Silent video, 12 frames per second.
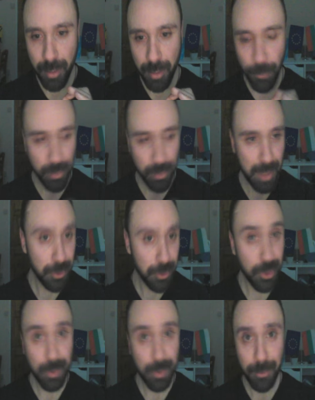Damage
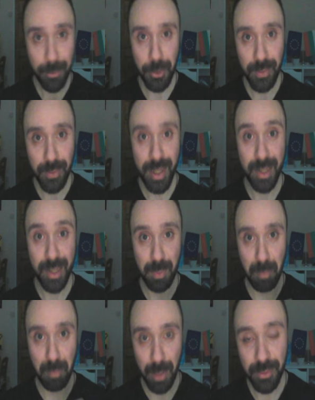reduction while fortified has been
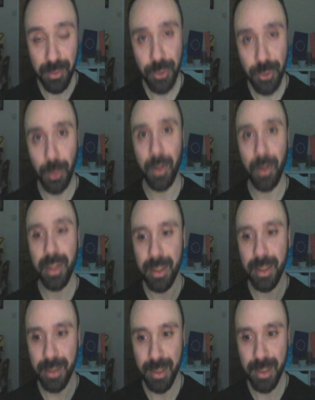buffed, so
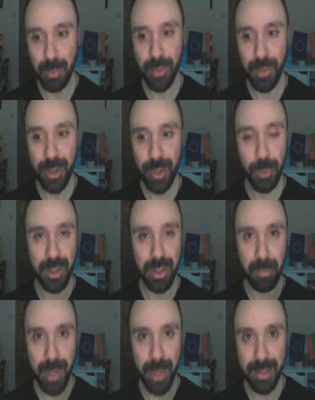it doesn't provide you with a
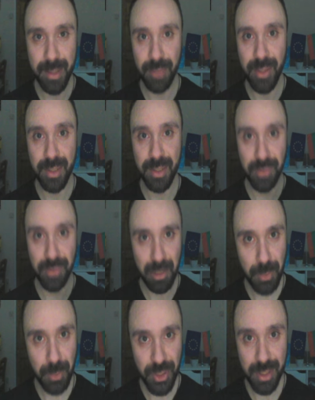base defense of
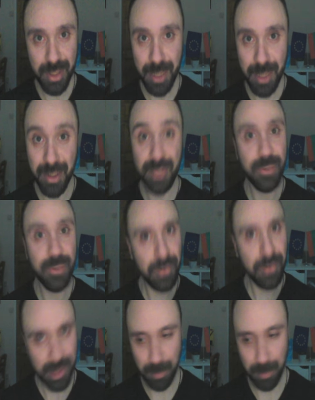10%, now it's
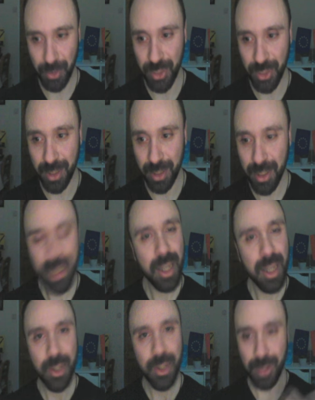15%,
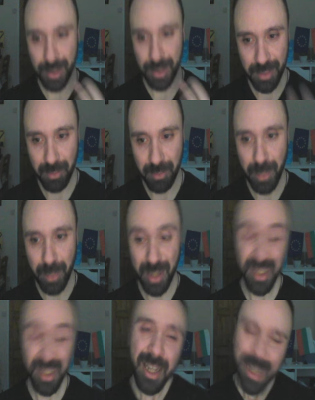so that's even better,
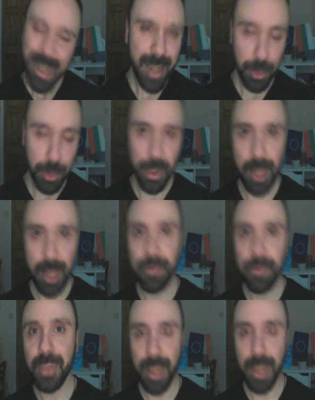kind of to account for
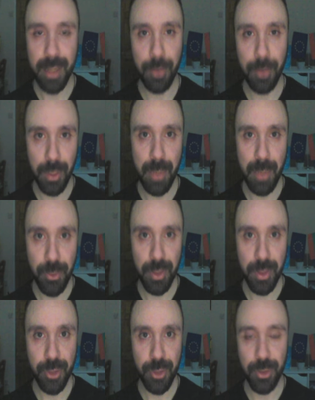the lack of all damage
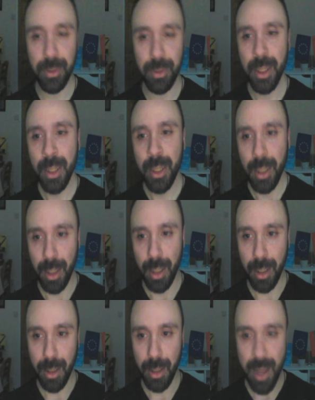reduction
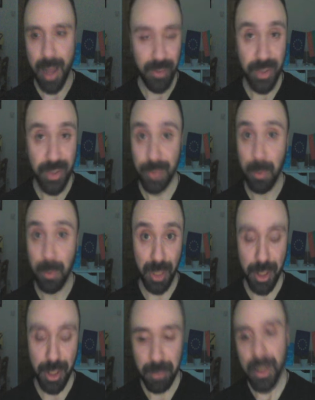affixes from
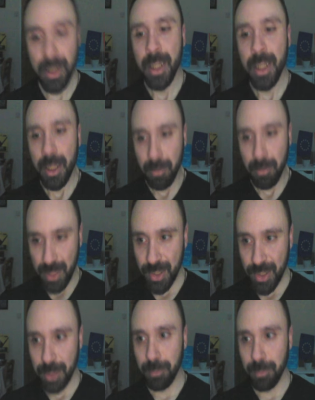gear, but
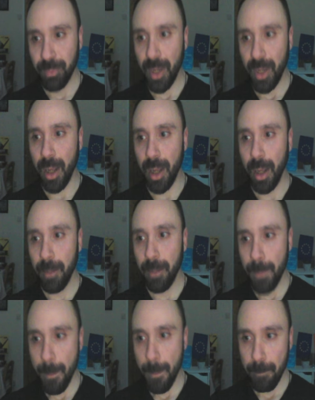still,
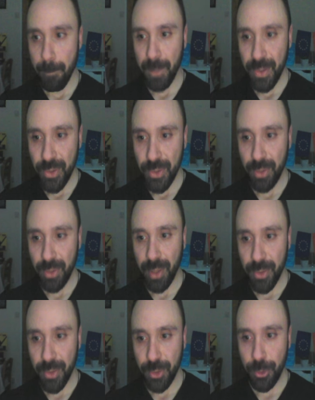this is the
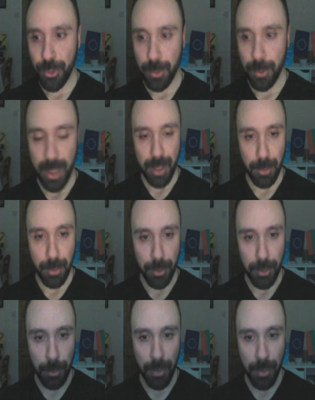things that you kind to
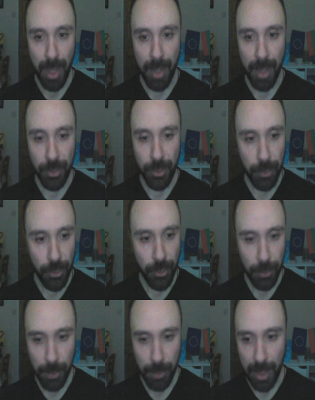do. And as soon as you
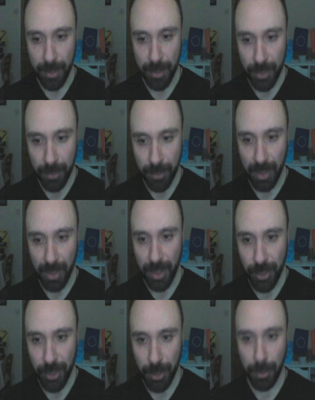do that, the next
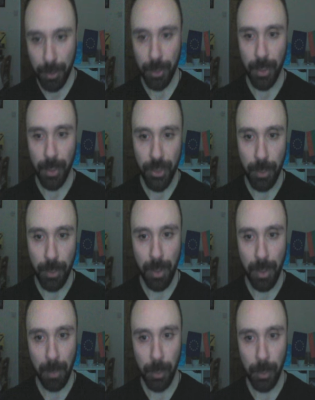thing you want to do is you want to
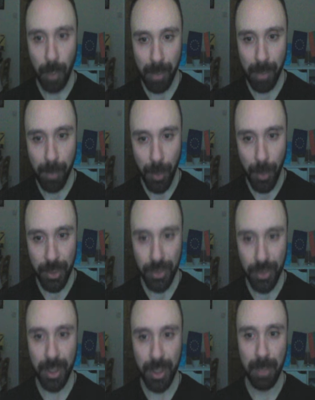put 1 point
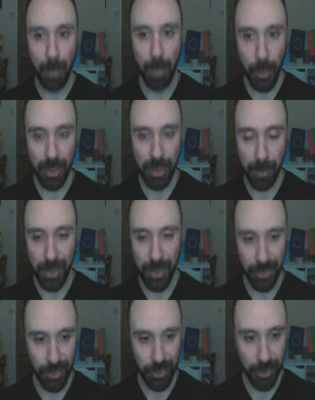in imposing
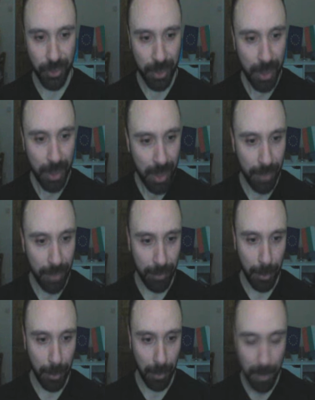presence if you
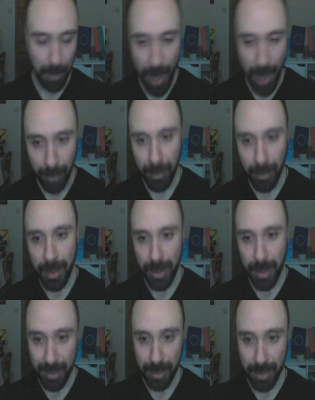follow the path.
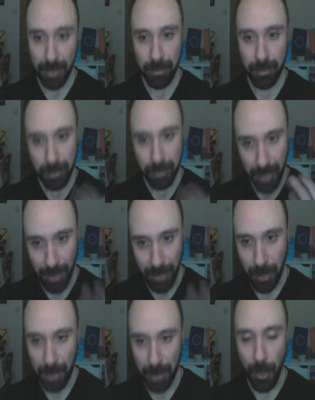That's going to give you a
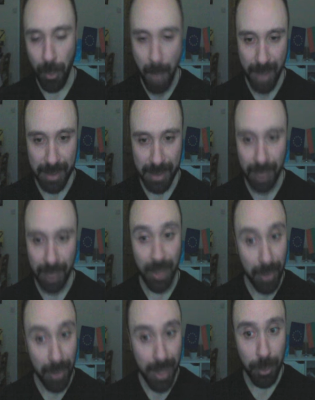bit more max life, and I'll
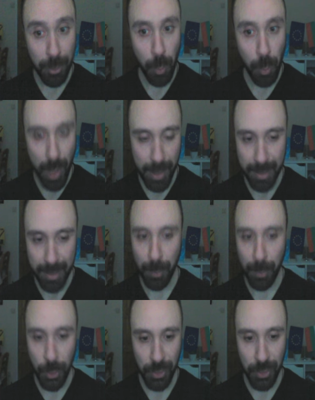get into why that's
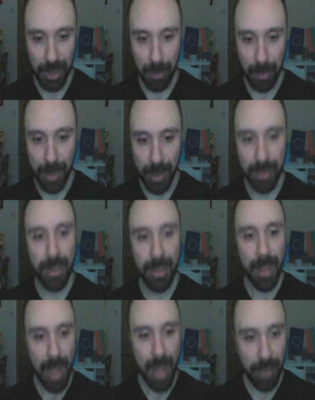important in a bit.
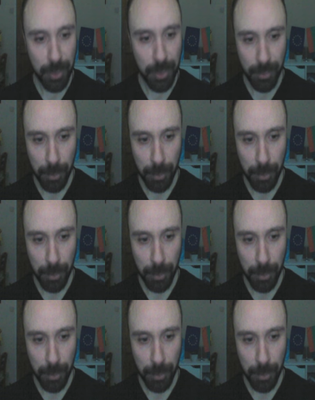After you do